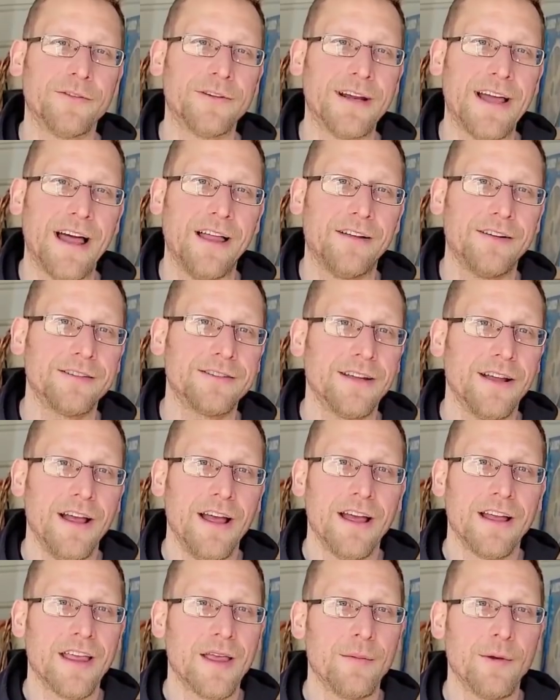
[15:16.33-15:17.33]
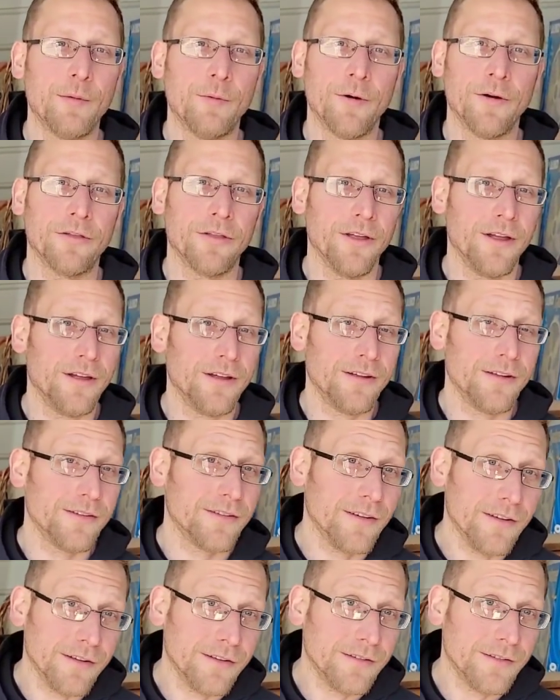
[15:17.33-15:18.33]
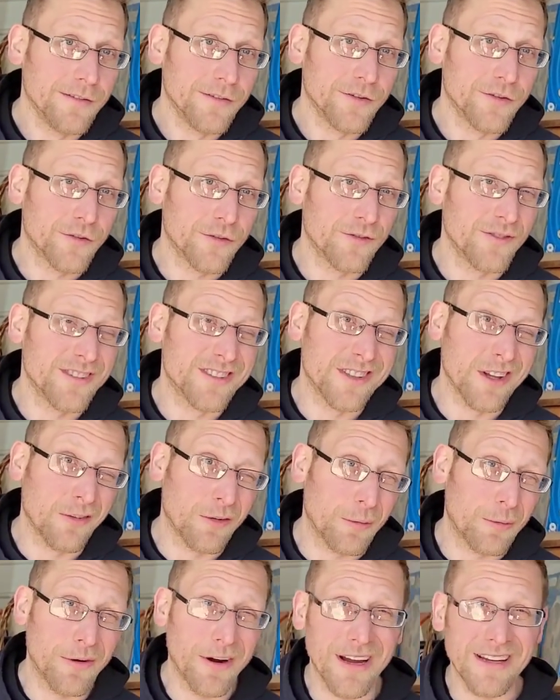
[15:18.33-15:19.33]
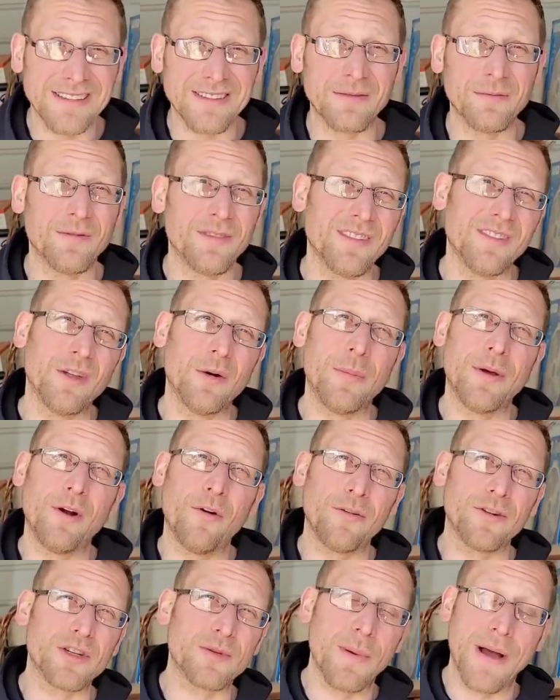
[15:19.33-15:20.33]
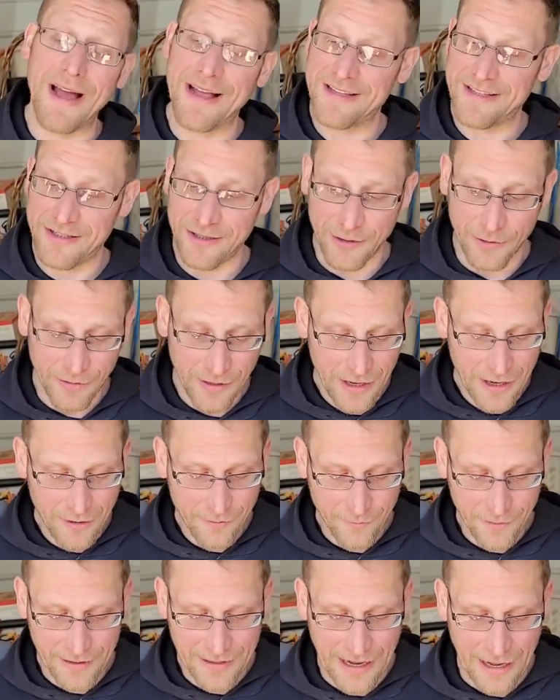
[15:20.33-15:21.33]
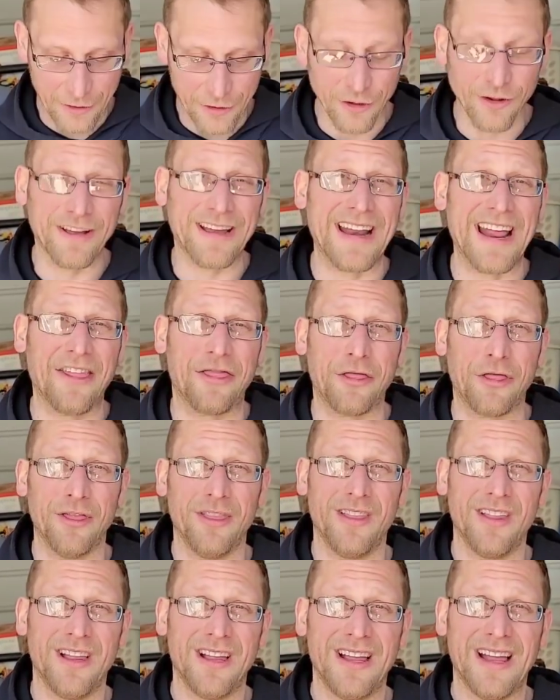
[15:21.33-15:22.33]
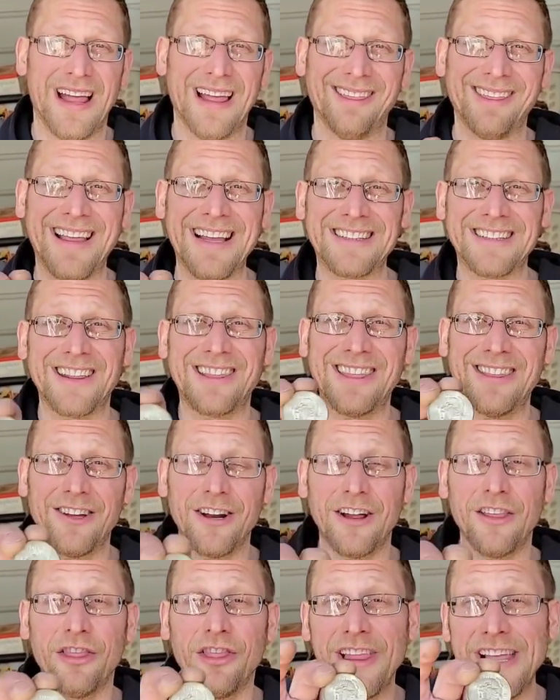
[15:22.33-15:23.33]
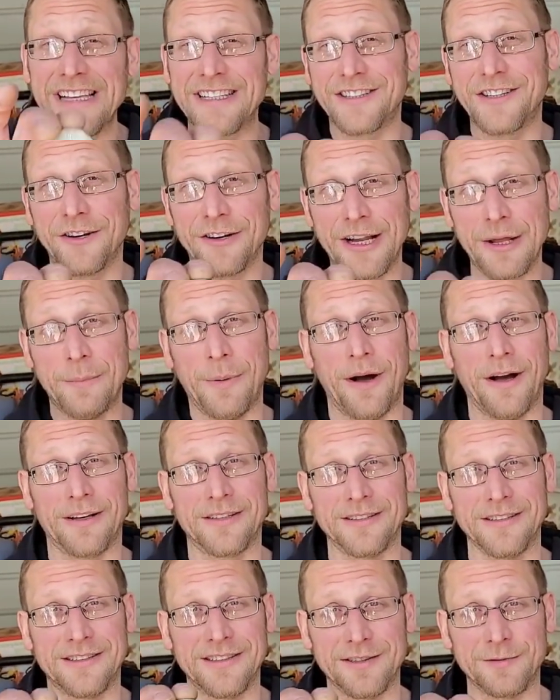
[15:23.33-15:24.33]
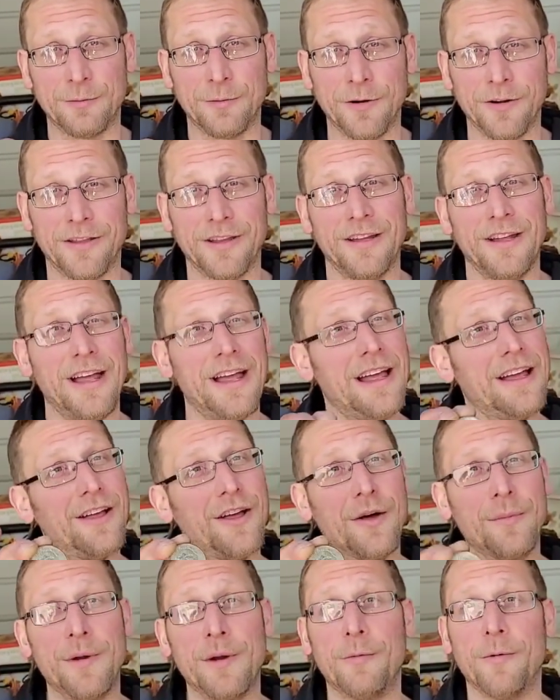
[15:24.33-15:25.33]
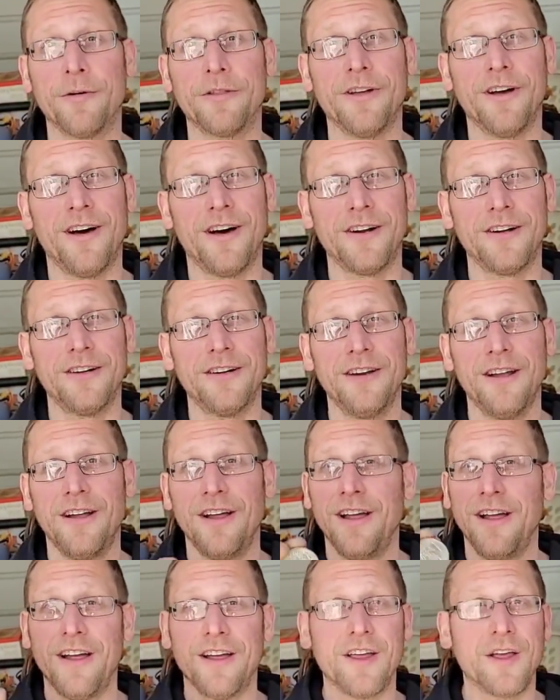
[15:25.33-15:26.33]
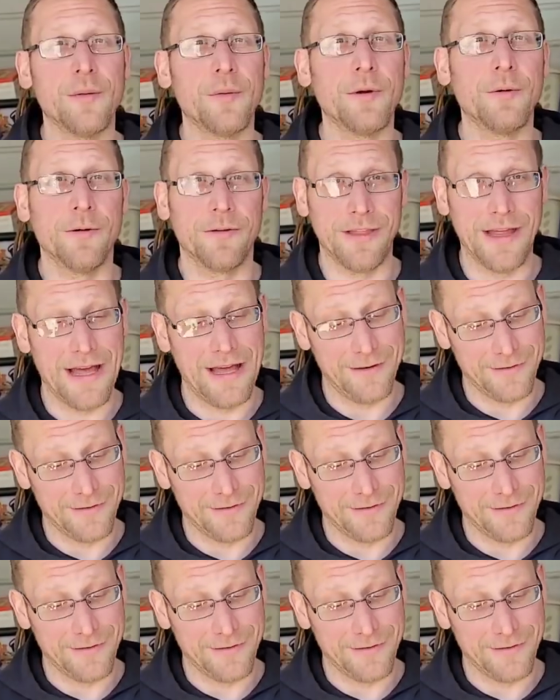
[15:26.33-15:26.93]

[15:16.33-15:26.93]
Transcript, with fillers: silver dollars can be worth silver price and a little bit over spot. So dude, right now you're looking worth at thousands. At least th at least 30 bucks. This is worth. Could be worth a hundred. Could, could, be, worth, worth a